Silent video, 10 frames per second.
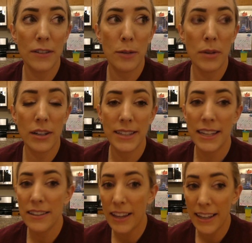I'm not
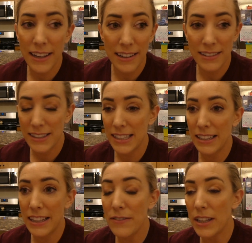saying like
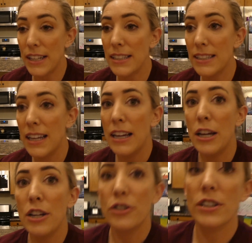sleeveless,
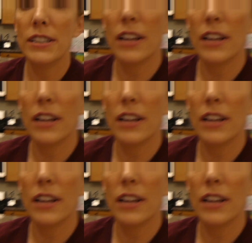just